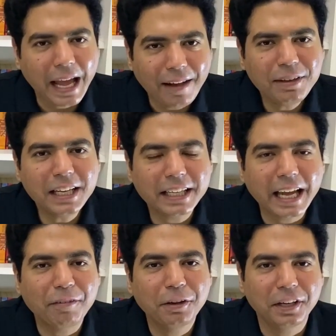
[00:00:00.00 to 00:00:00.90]
having a
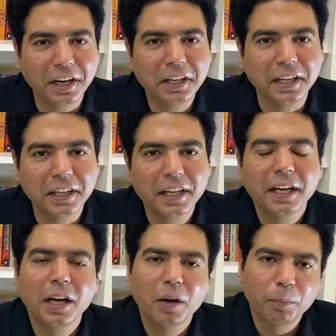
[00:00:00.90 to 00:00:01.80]
cafe running
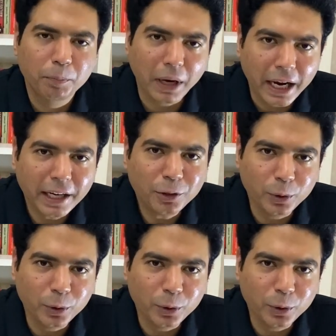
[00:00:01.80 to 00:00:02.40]
prior to